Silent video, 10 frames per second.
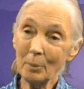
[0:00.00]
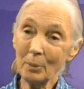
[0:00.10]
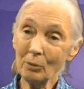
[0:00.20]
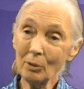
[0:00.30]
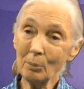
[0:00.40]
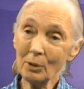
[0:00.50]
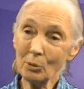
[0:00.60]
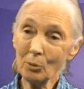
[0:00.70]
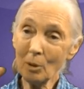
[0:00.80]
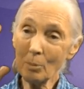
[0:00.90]
But you know, we
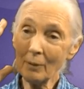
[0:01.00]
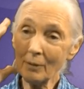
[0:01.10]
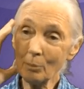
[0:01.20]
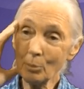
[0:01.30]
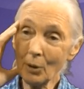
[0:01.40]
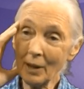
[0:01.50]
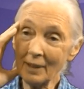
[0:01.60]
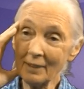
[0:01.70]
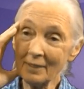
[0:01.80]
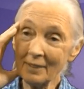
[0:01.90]
talk about the
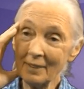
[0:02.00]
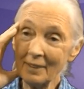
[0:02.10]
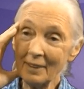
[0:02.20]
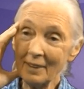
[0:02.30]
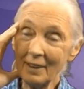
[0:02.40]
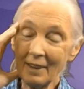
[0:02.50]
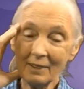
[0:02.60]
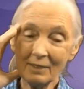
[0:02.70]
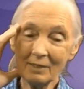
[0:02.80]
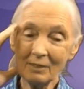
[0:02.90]
brain,
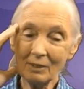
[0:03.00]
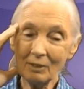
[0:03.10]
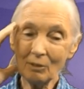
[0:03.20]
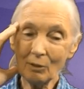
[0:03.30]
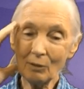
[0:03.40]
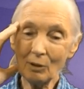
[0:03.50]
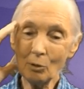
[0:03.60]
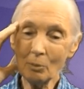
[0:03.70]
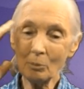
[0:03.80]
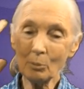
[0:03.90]
and you know, the
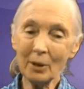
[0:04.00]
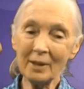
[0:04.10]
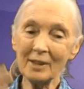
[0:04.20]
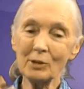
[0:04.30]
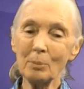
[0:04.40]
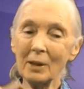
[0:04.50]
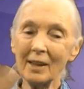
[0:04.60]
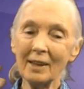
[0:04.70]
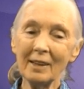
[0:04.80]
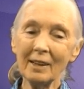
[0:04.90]
human brain is
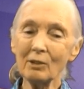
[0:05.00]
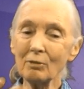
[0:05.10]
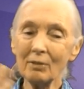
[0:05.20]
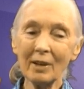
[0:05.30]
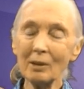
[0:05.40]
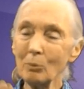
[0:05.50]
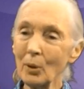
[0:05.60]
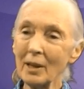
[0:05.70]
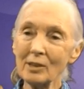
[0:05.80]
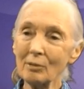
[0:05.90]
beginning to find
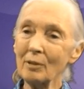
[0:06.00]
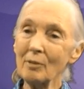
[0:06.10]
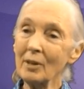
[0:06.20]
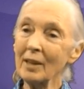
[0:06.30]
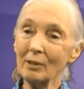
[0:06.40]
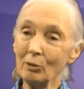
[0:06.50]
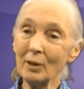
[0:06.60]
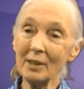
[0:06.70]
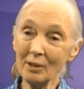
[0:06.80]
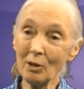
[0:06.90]
ways of living in
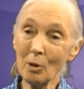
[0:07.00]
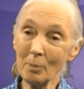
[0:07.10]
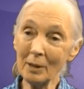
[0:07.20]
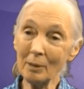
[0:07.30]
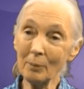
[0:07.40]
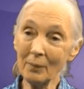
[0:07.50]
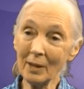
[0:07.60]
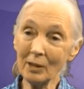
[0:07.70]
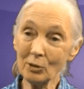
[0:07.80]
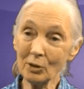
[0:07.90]
greater harmony with
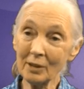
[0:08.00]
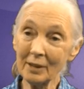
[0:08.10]
nature.